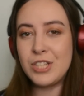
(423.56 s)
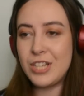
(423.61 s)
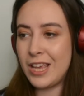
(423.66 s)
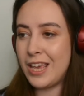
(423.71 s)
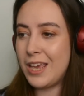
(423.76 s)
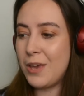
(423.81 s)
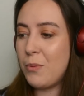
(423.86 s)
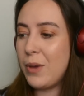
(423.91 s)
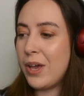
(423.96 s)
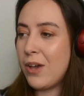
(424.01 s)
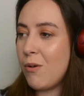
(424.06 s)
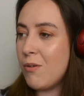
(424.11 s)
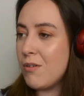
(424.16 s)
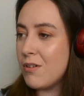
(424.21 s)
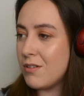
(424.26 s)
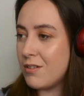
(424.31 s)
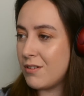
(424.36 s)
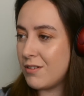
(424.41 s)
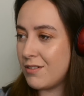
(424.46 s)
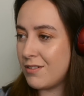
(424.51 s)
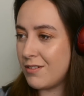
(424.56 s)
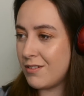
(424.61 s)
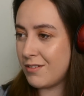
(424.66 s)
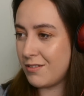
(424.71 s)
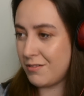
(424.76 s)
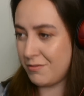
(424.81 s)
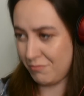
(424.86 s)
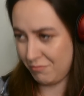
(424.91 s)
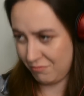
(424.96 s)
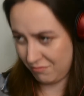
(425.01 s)
cheeky wiggle. I
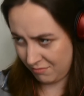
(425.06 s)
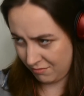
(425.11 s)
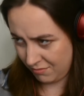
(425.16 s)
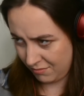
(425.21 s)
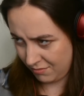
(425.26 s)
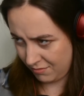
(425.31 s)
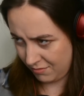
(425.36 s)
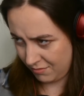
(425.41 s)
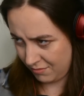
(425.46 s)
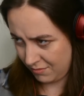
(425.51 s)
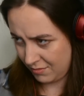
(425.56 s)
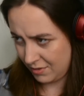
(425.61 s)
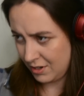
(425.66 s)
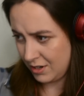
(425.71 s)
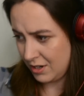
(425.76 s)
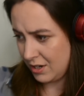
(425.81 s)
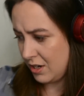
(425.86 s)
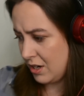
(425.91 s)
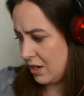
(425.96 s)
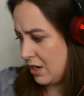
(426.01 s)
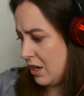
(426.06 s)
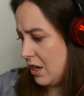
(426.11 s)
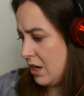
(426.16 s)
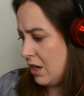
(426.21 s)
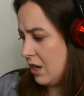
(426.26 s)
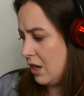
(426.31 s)
just can't describe.